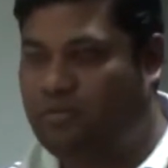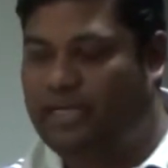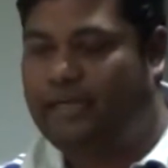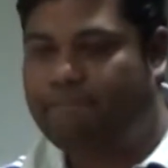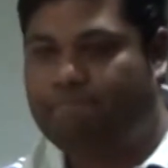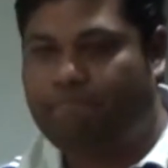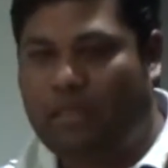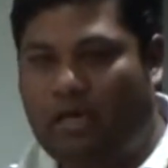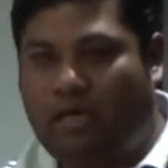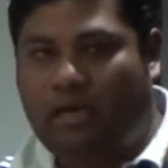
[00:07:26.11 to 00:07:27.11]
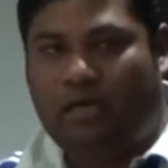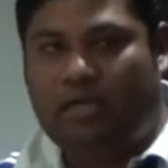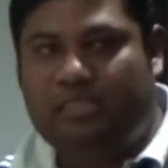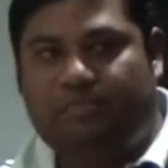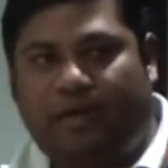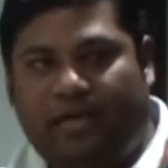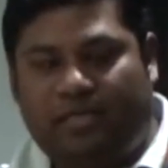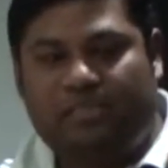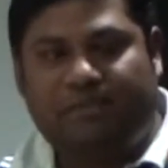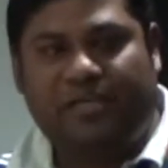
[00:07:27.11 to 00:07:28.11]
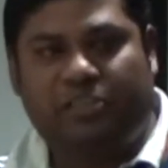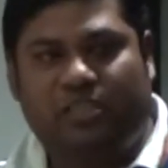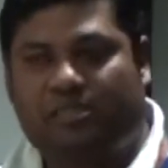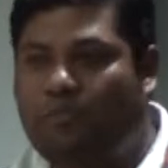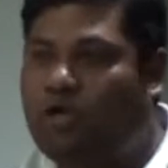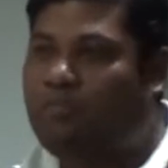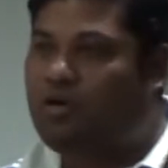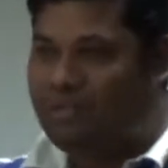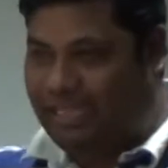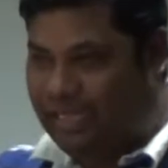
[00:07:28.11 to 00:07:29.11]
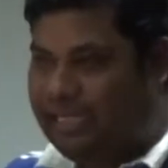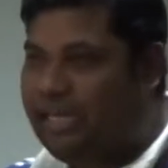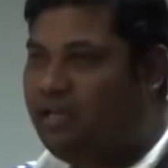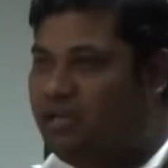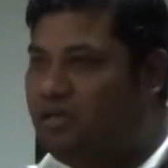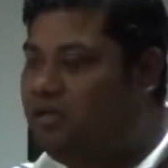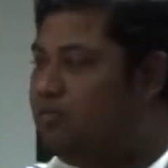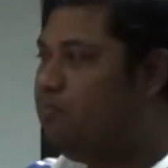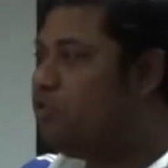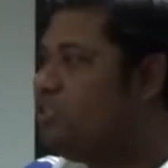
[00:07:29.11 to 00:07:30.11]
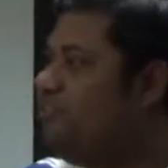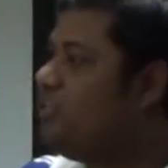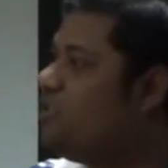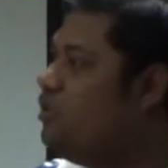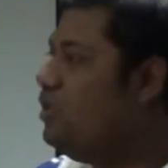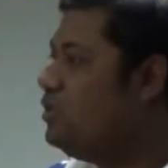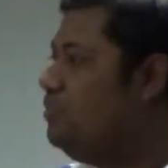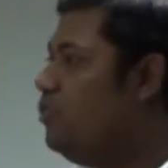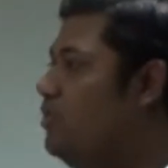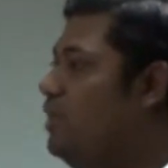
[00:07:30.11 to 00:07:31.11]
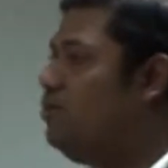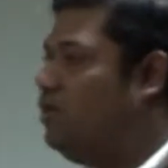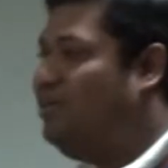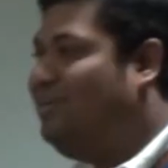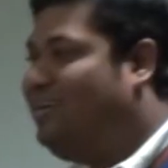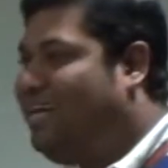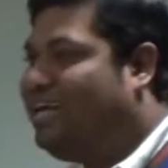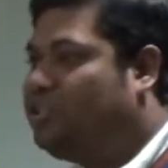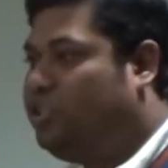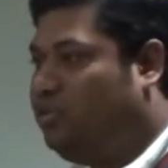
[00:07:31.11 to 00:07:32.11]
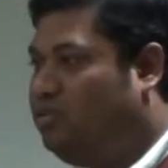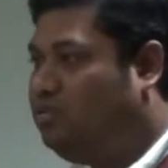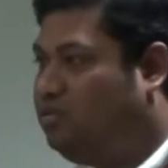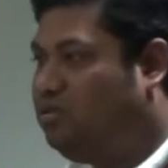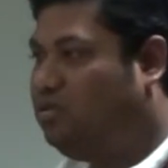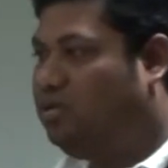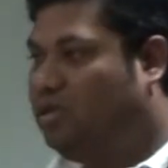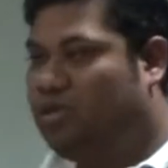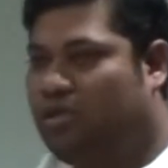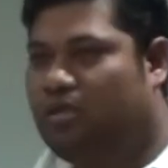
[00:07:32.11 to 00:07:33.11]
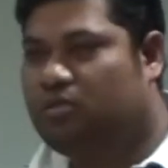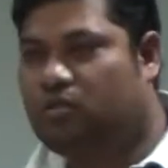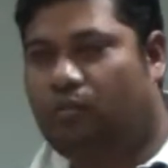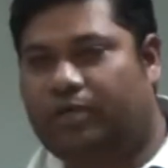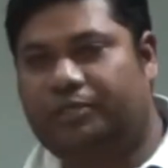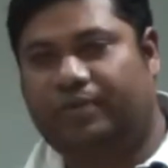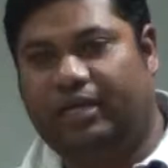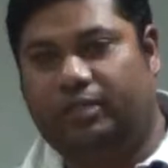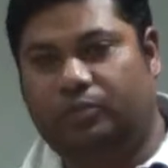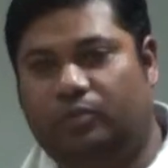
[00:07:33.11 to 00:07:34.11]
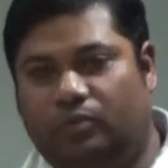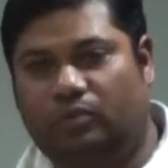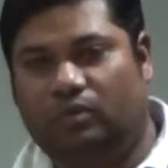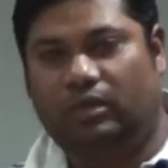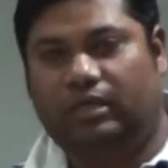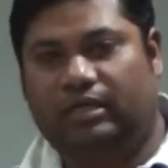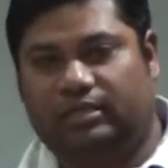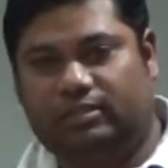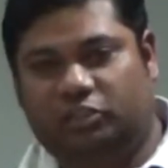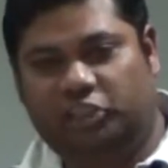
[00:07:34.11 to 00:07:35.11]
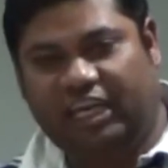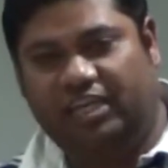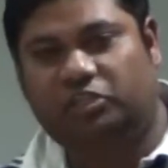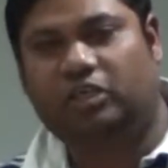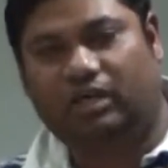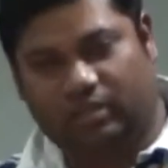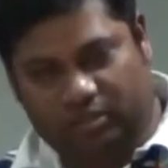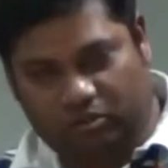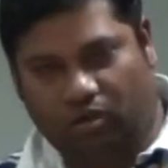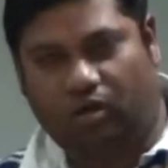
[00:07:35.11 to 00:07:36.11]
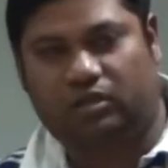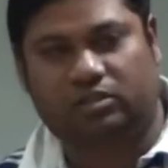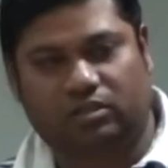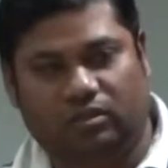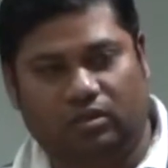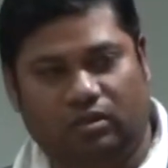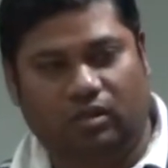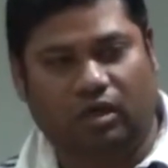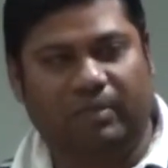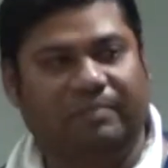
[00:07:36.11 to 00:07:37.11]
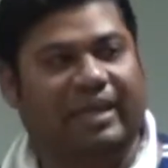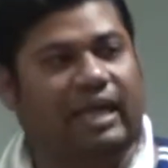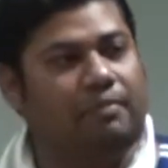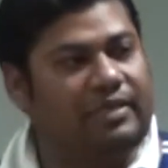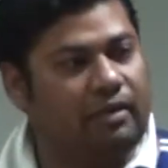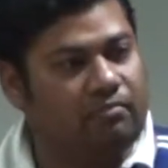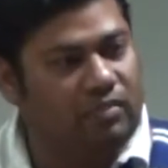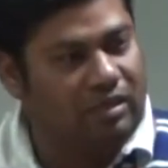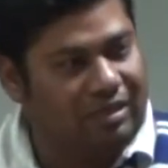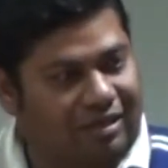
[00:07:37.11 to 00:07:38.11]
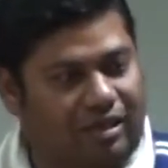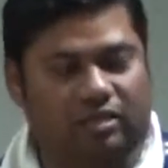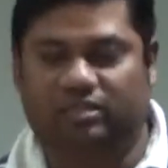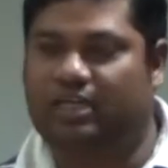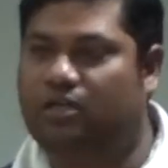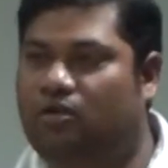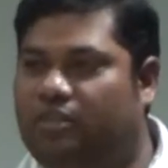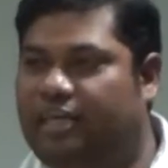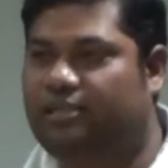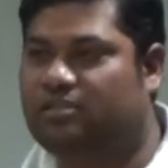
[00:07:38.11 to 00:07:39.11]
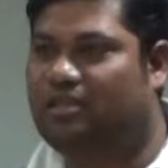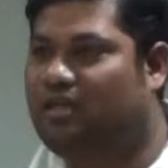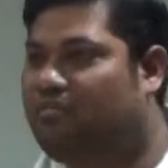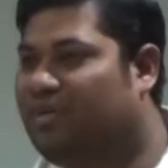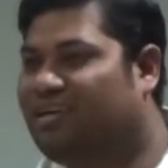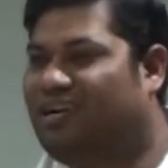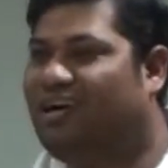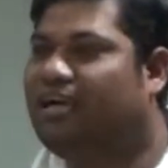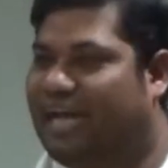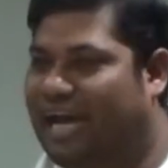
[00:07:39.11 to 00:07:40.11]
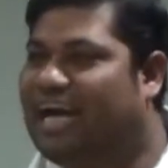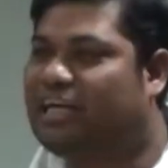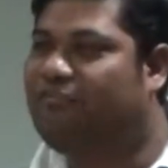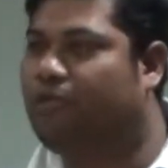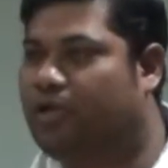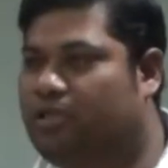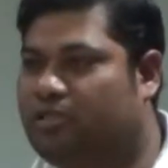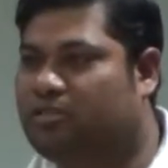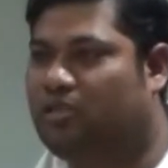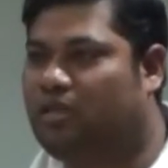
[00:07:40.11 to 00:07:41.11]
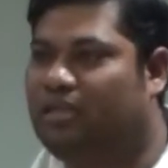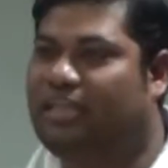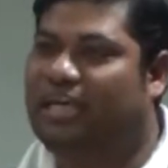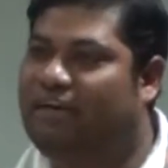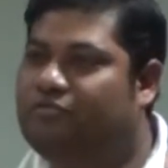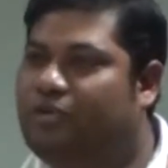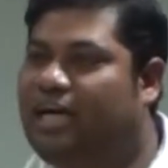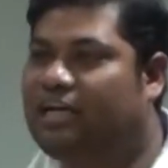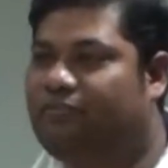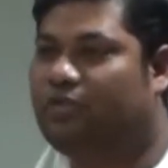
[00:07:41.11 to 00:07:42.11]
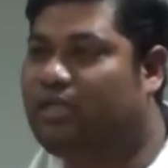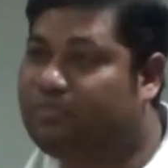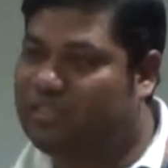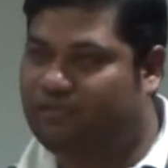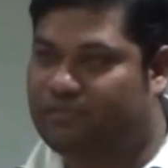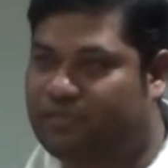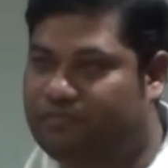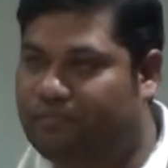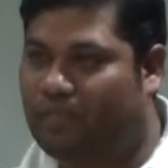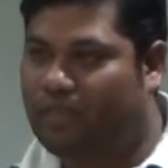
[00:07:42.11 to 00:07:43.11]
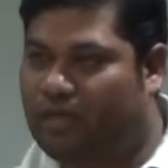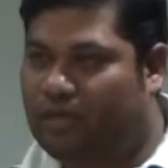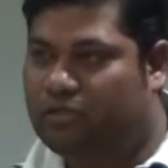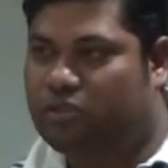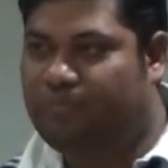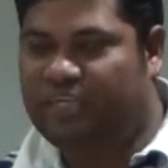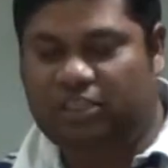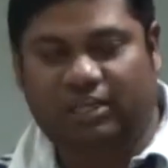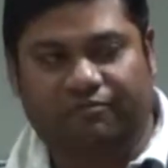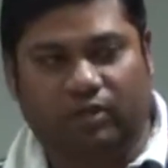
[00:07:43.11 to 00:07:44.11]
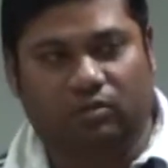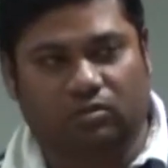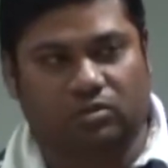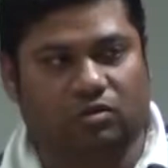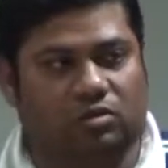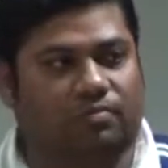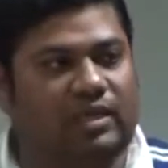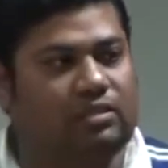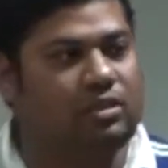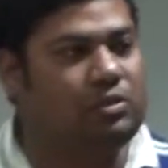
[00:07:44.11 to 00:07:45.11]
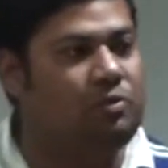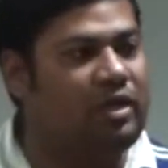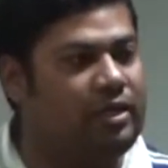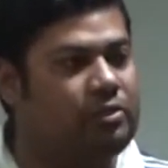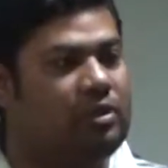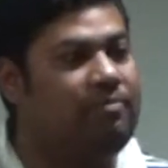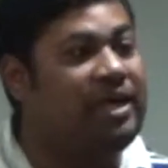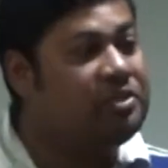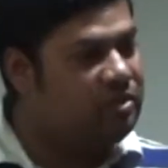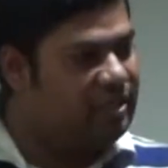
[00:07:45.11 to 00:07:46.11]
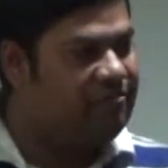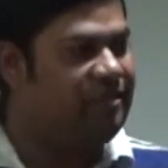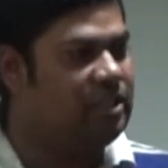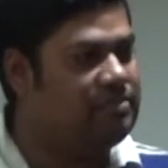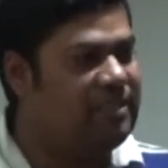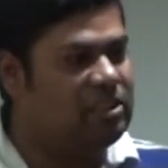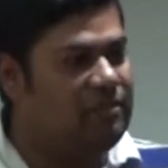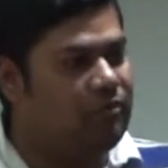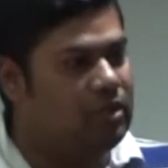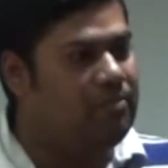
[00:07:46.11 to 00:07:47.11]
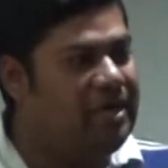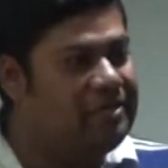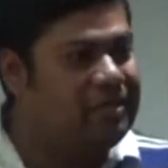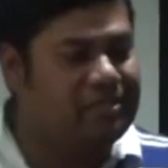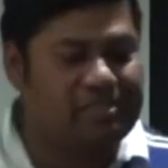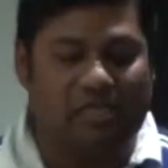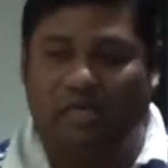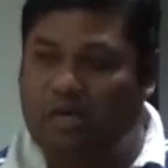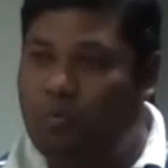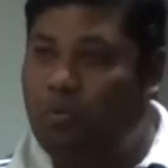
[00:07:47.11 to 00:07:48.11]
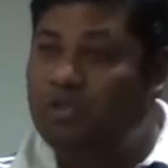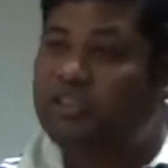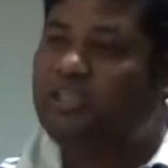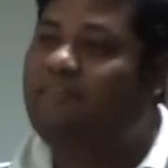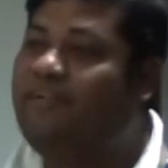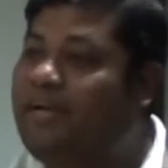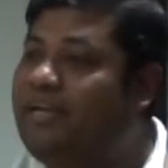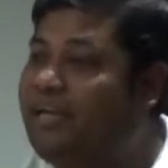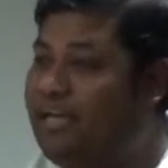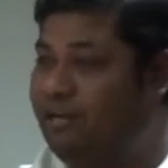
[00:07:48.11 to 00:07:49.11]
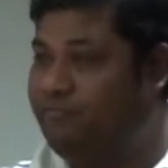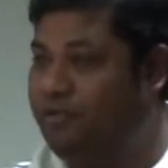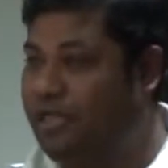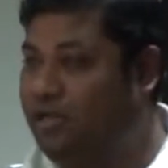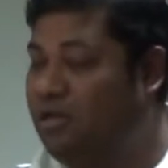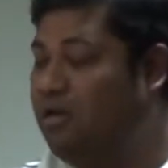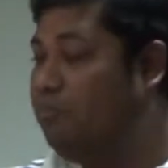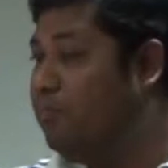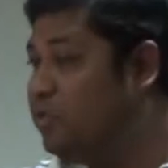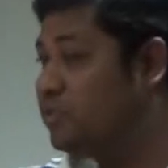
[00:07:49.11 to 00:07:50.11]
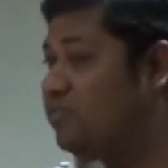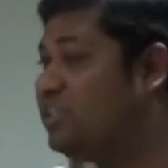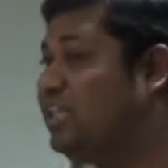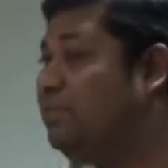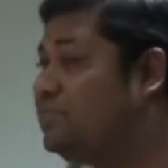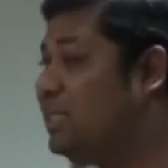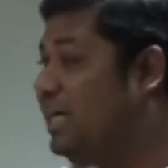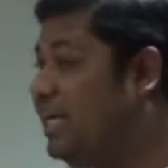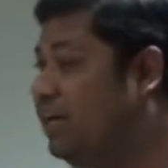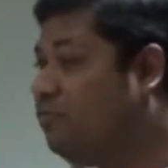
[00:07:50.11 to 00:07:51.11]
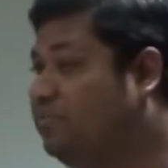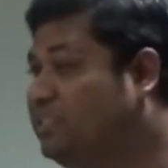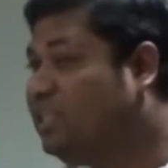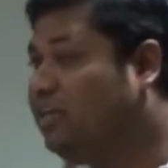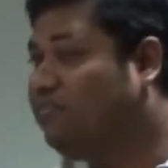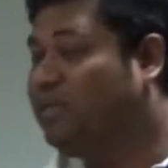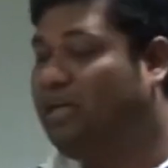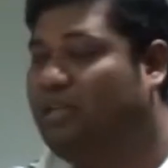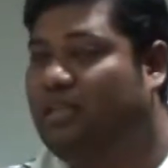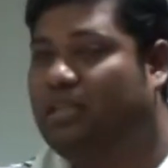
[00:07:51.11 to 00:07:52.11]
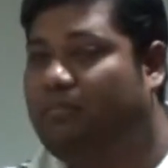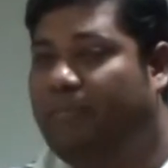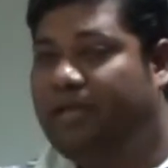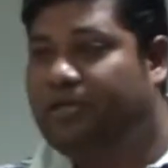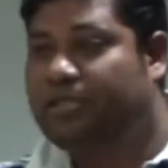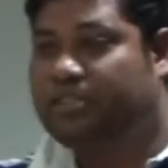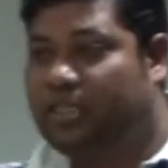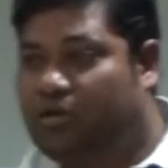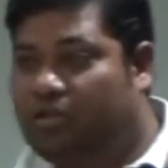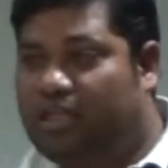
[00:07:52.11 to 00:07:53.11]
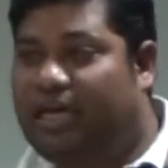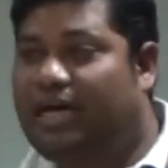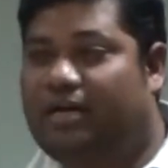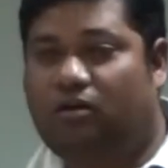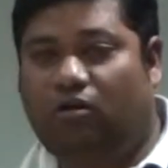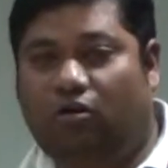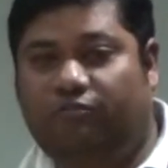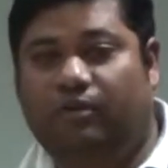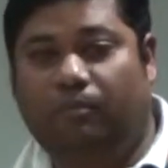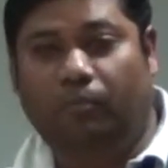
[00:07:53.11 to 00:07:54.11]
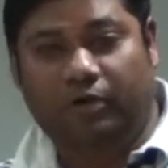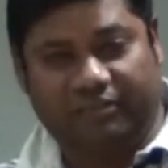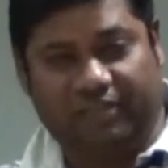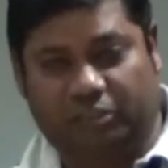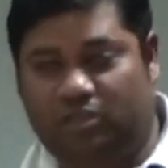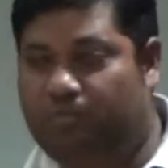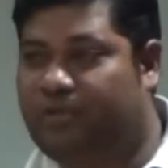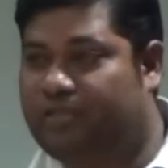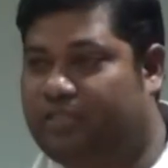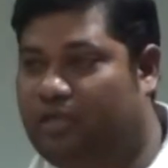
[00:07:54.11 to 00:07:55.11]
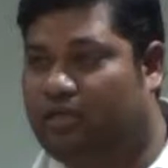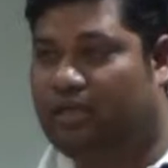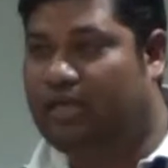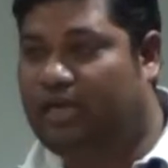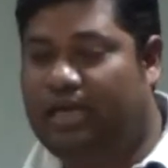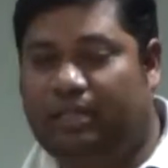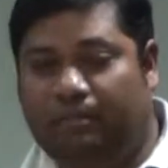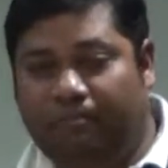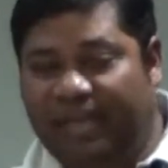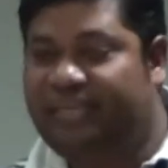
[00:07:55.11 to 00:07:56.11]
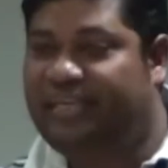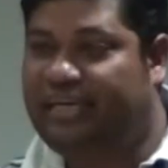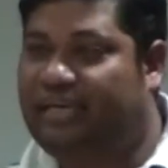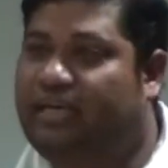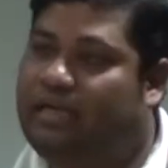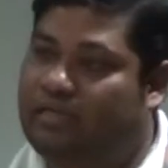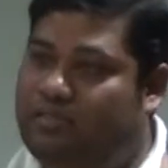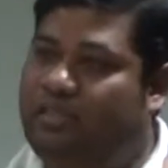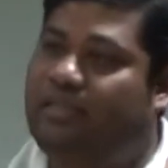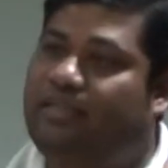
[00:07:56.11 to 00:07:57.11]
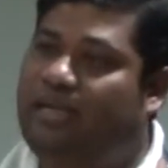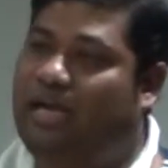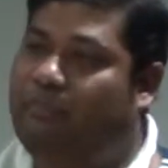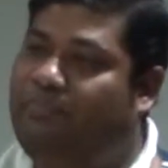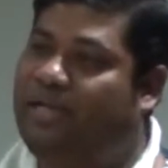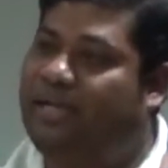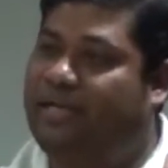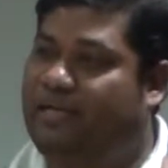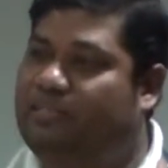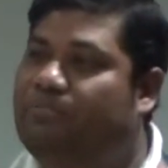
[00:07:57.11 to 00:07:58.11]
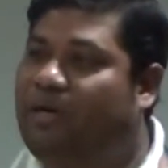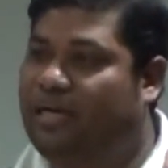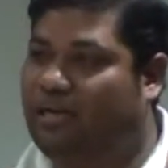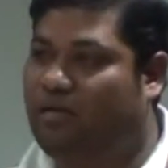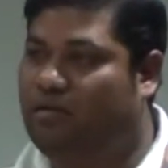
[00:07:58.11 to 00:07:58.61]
Right? Inspiration is more about thinking. Motivation is more about action. So what you can do is change others' thoughts, or maybe help them understand good things, but can't act for others. They have to act for themselves. So especially for those Toastmasters who are into the mentoring field, especially for the mentors, watch it very carefully. Most of the times I have observed that the mentors take on the hat of motivational person, and the mentee is sitting there happily getting inspired.